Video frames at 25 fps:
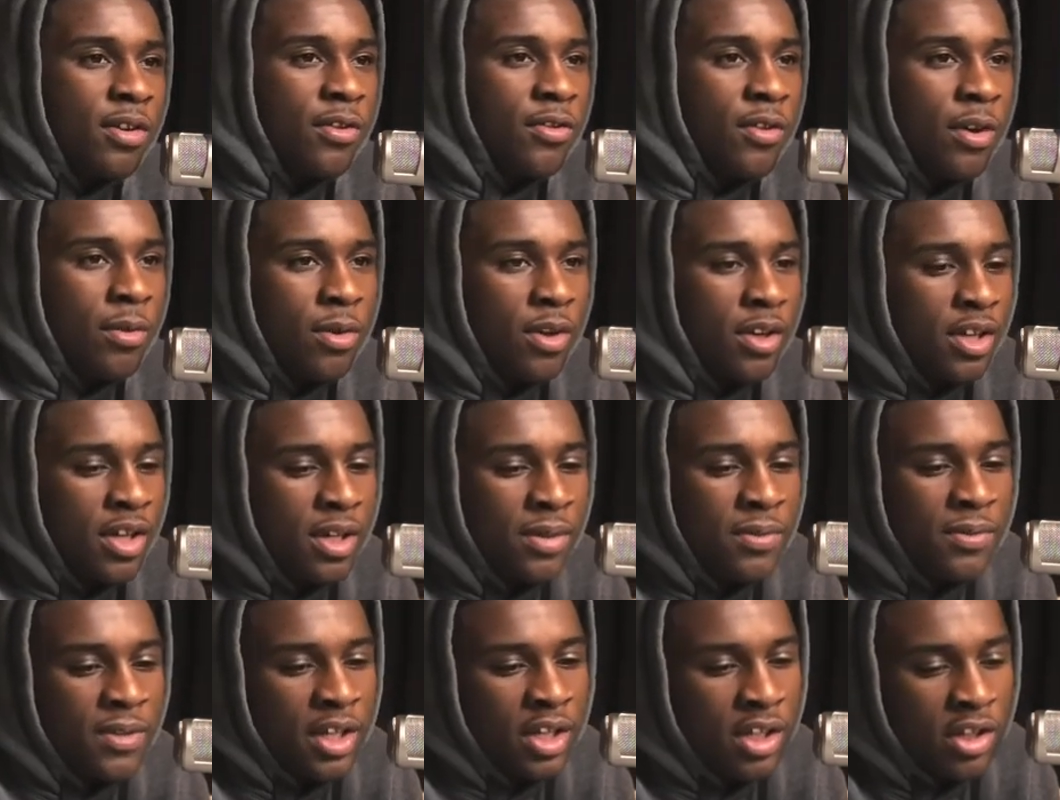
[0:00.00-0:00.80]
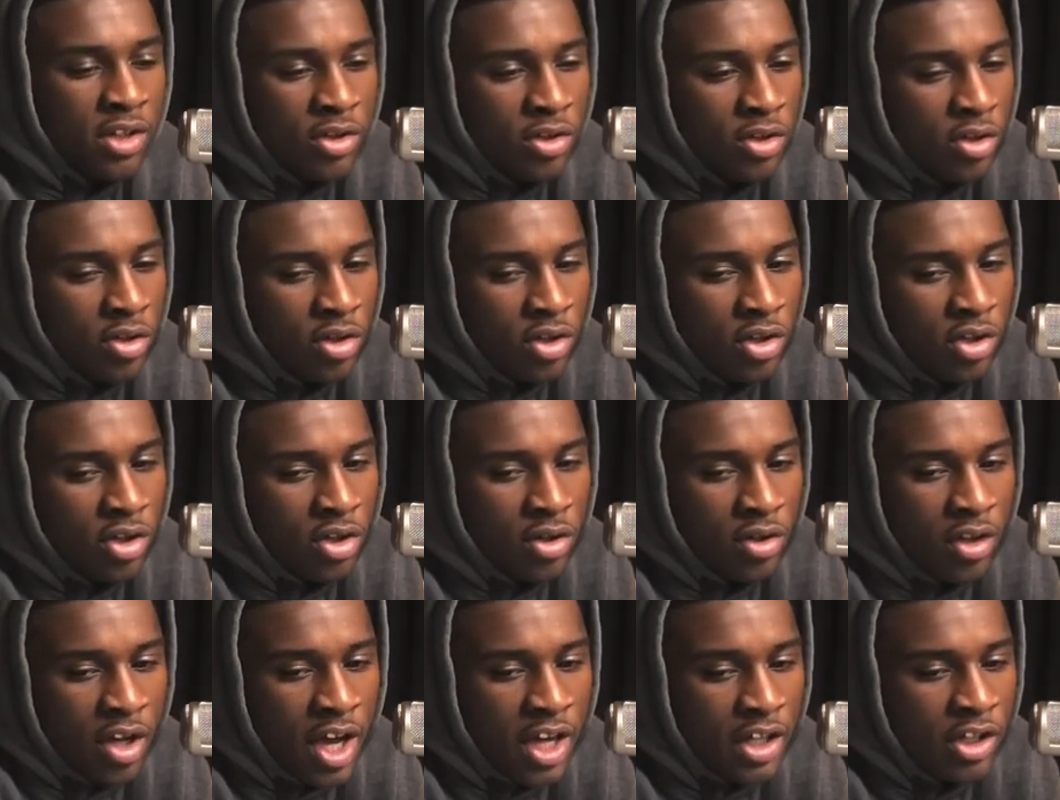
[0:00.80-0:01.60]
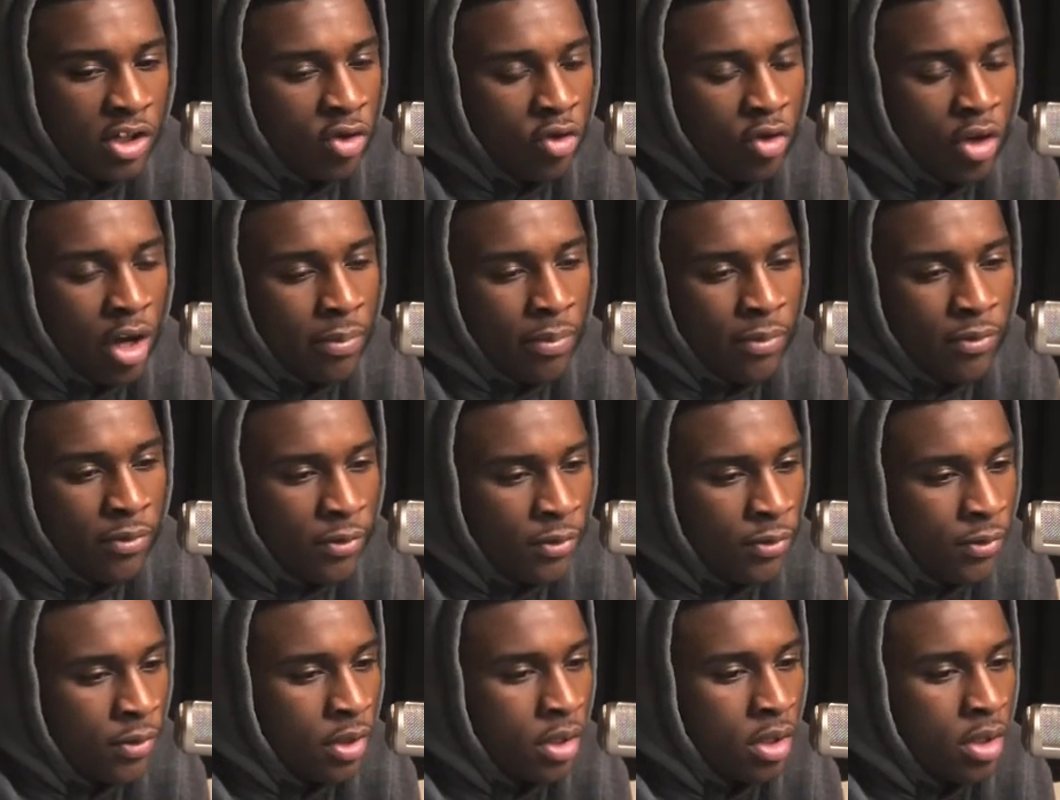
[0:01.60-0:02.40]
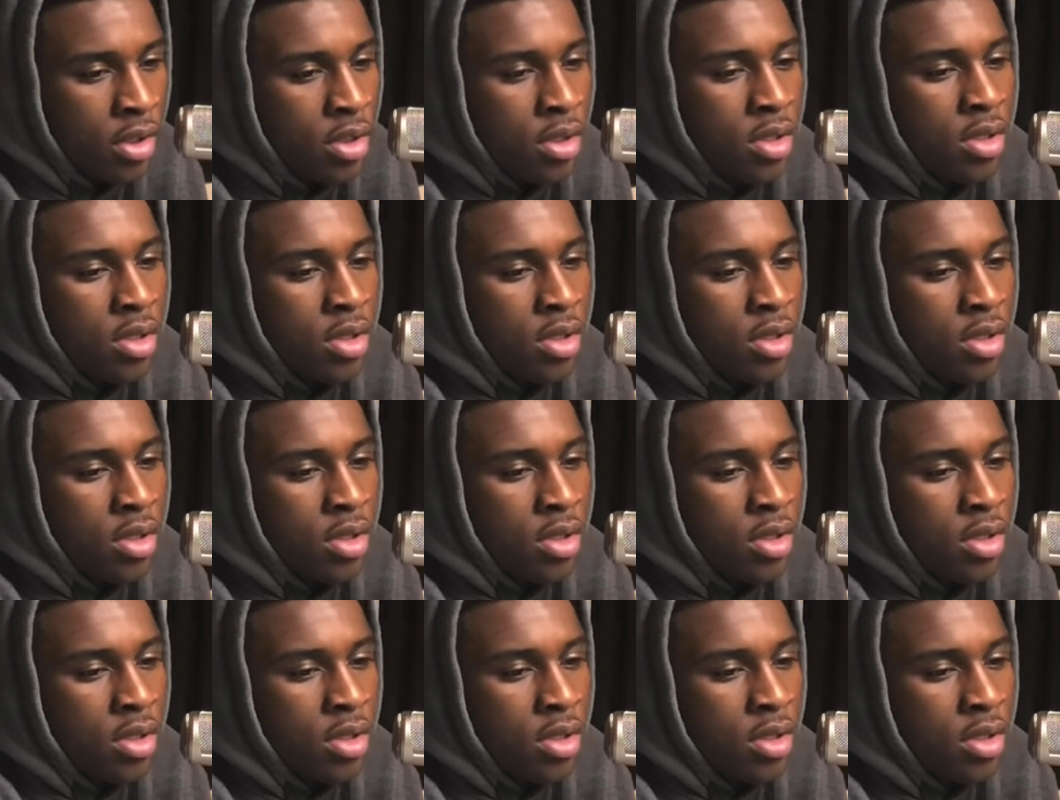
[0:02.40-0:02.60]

if I want to keep taking it serious, though. I just drop it for fun.